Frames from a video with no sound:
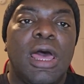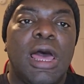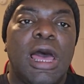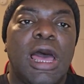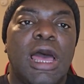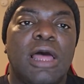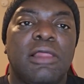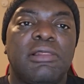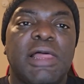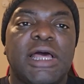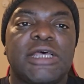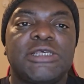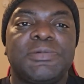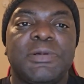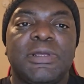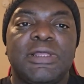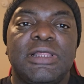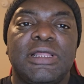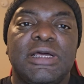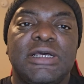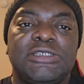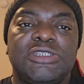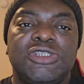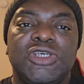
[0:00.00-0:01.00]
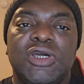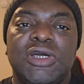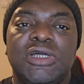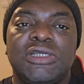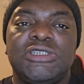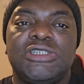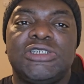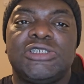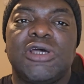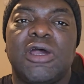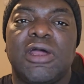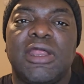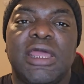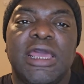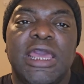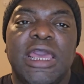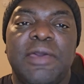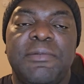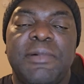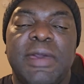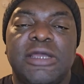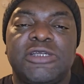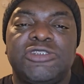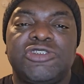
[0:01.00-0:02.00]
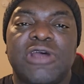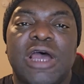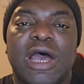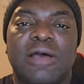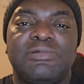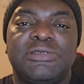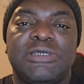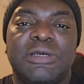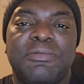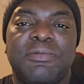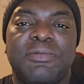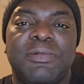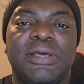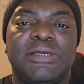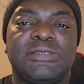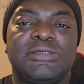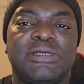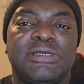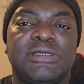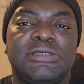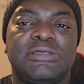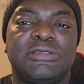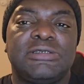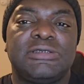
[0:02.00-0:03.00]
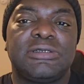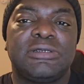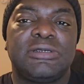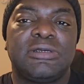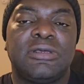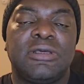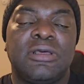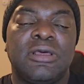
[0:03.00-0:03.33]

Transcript: Last but not least, you can start an eBay dropshipping business